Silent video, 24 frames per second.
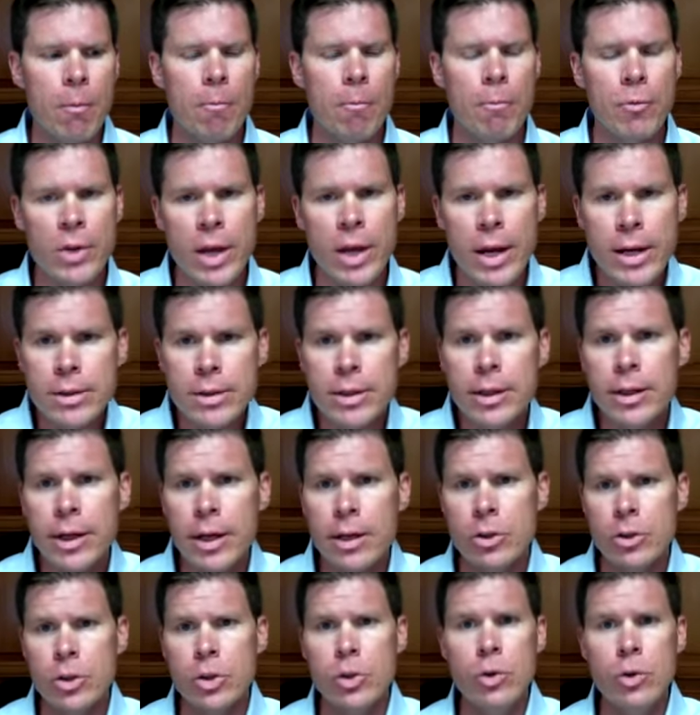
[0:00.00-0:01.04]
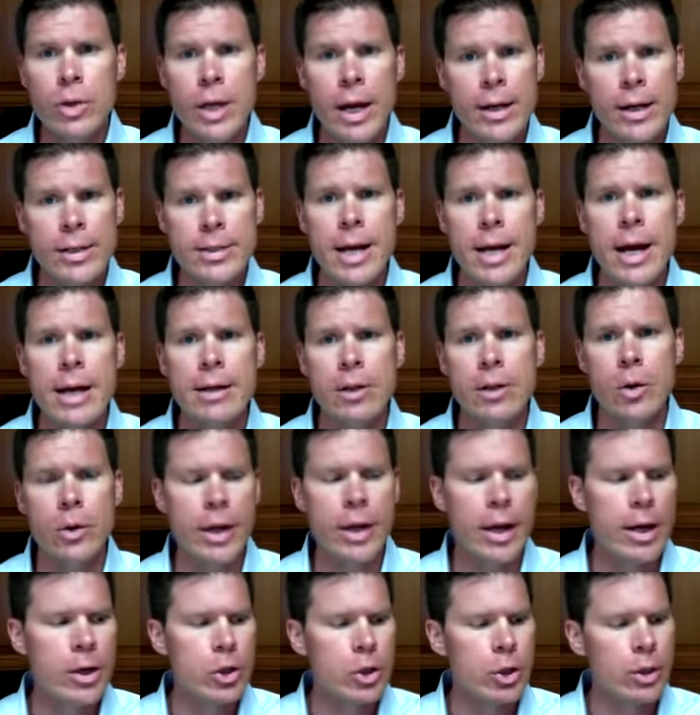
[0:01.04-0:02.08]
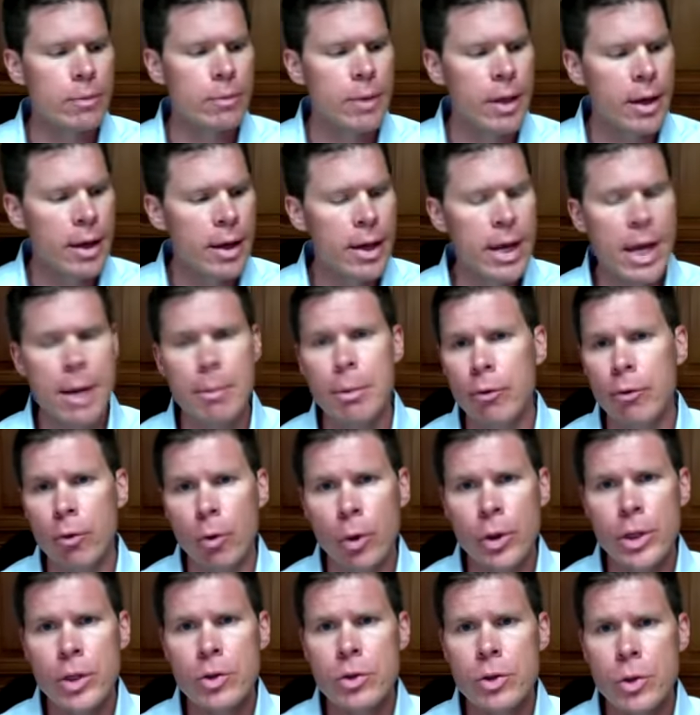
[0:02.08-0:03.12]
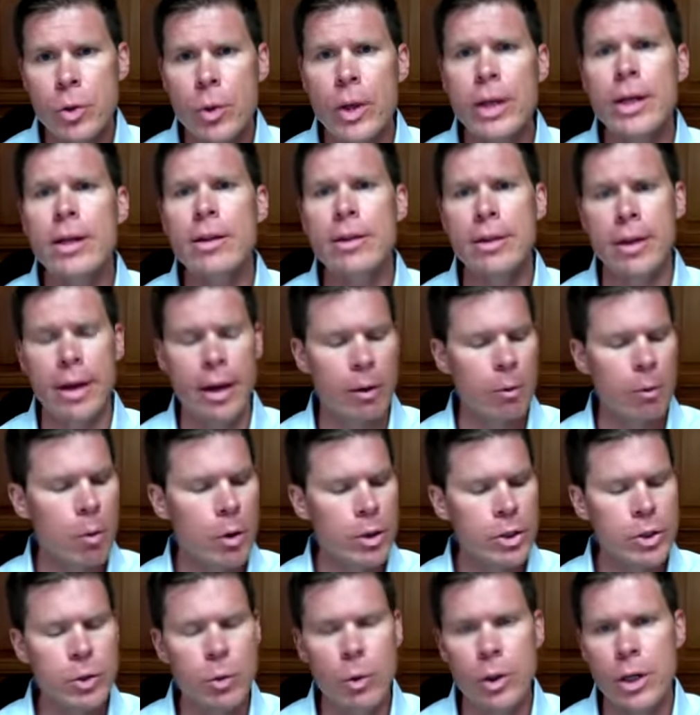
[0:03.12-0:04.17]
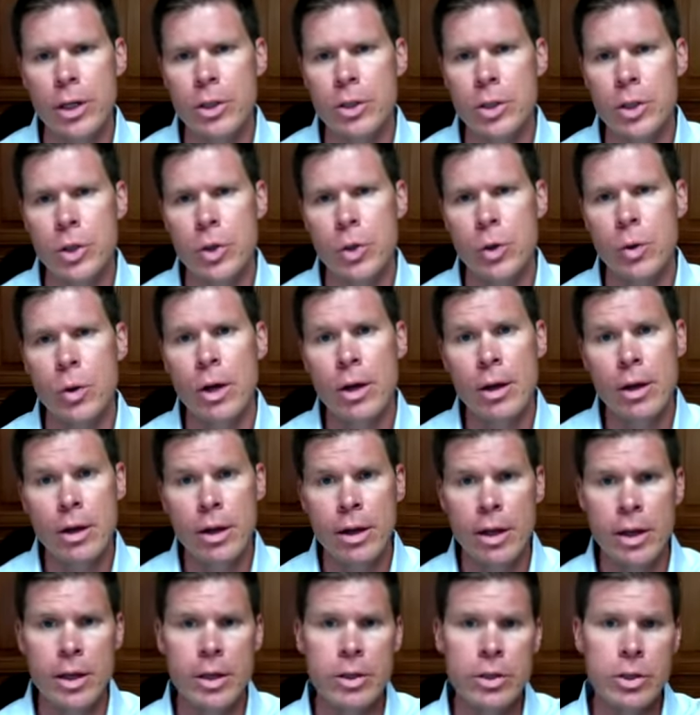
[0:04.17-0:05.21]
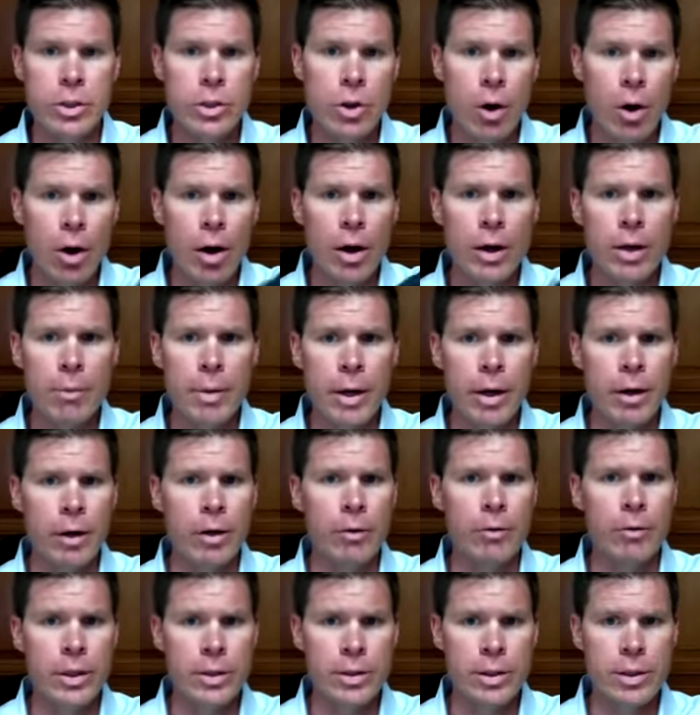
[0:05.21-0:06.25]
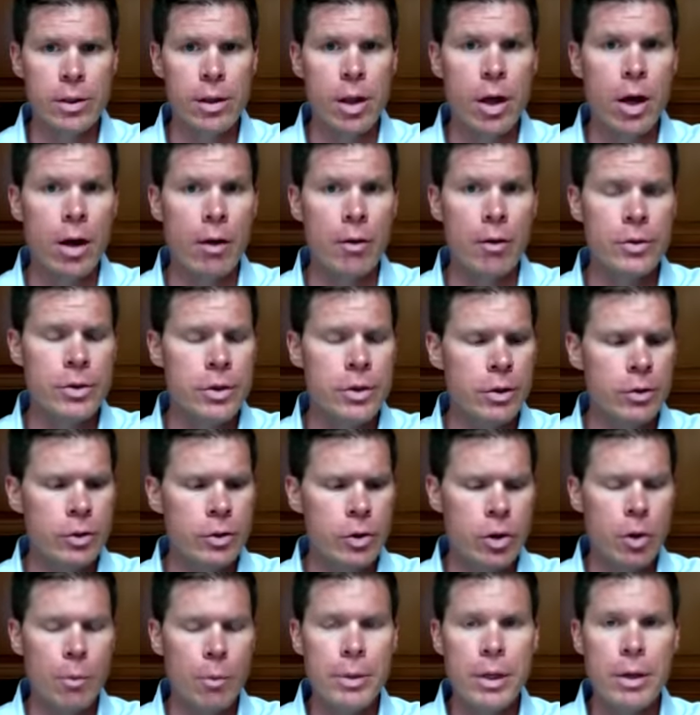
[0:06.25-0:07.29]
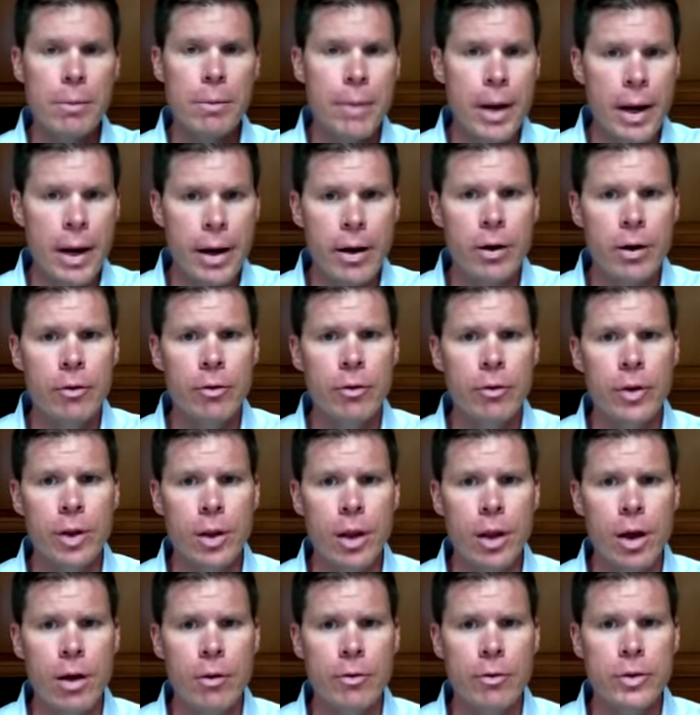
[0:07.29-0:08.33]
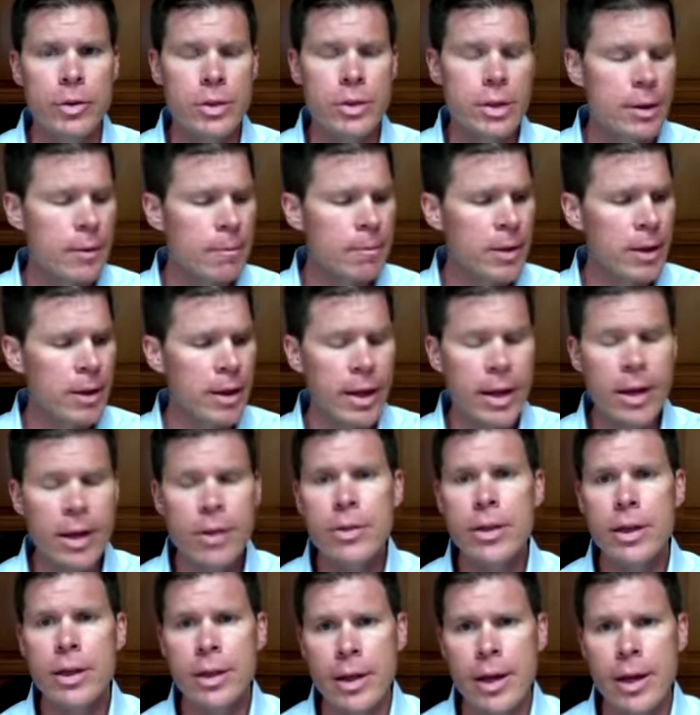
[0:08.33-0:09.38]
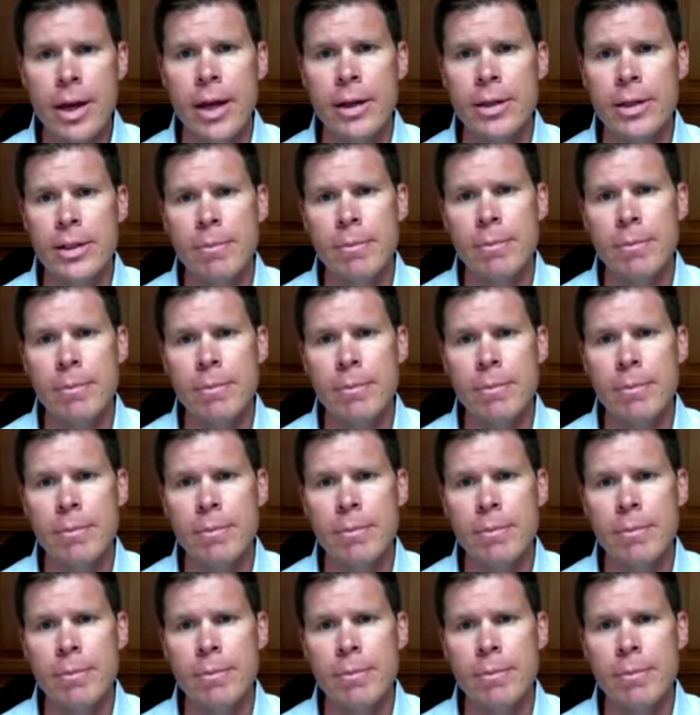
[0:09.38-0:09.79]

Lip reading: Take the kit to that exact location, and before you do anything, what you want to do is don a pair of these gloves. So there'll be a pair of gloves in the kit,